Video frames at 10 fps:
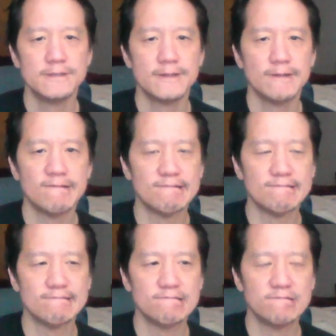
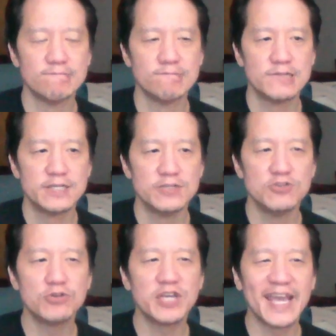You
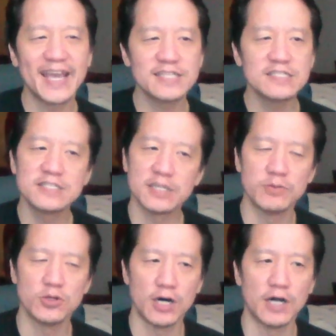can
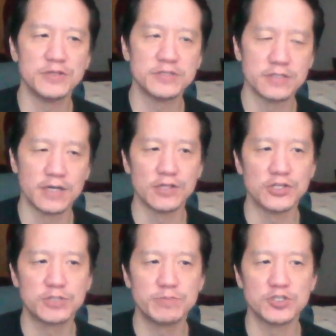stumble on this
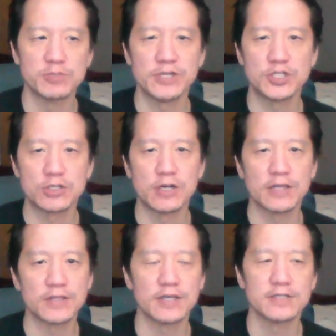knowledge just by trying
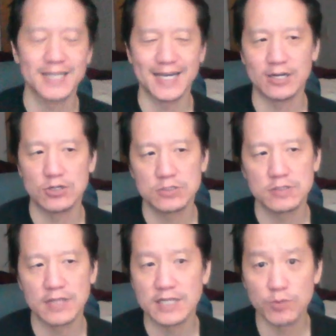things out.
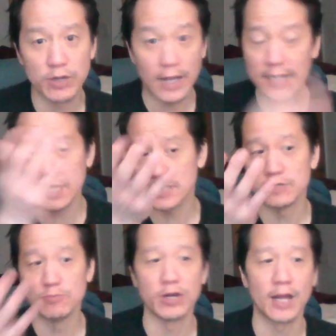That's actually
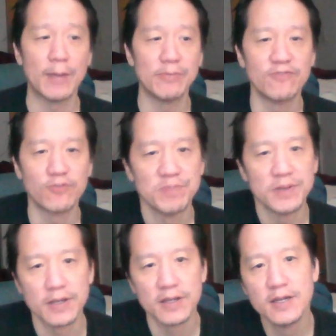what happened for
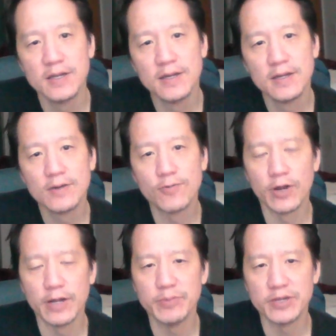me,
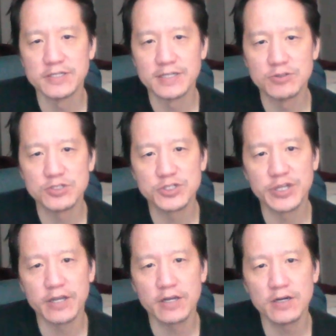right? Because I was just
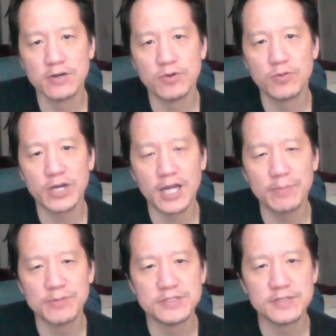like, oh, well, what
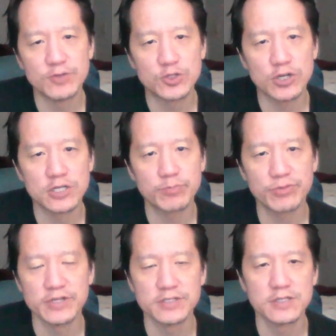happens if we tried to
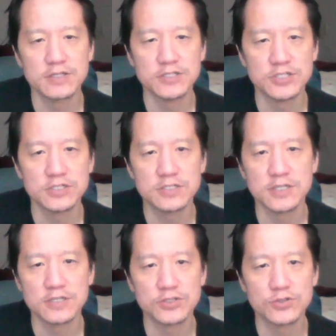place the digits
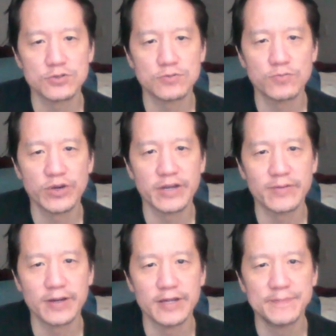in a certain way, right?